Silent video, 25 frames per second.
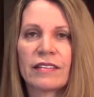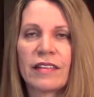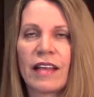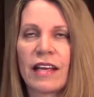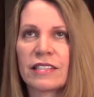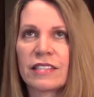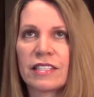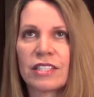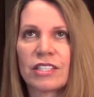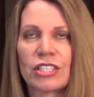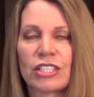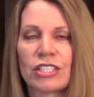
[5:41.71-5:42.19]

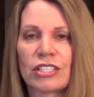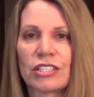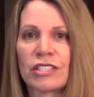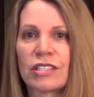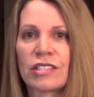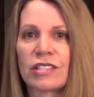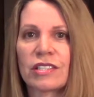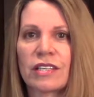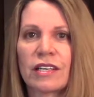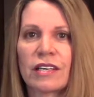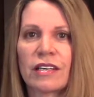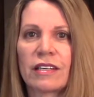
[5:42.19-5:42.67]
That's
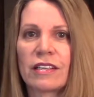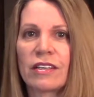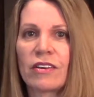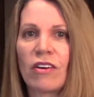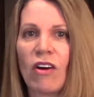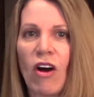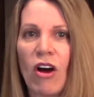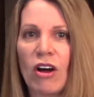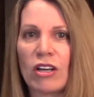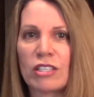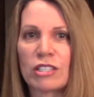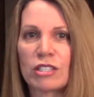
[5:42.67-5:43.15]
just an
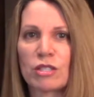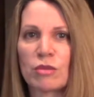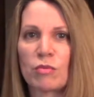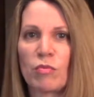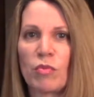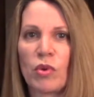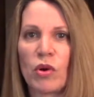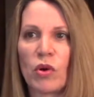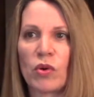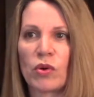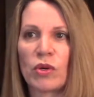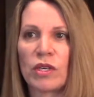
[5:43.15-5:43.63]
awesome
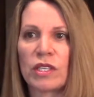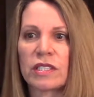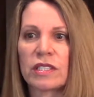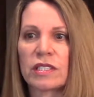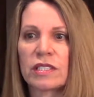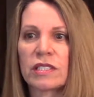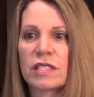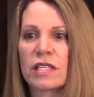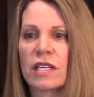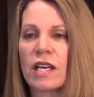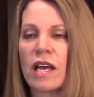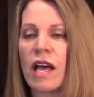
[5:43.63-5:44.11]

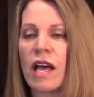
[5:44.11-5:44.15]
bonus.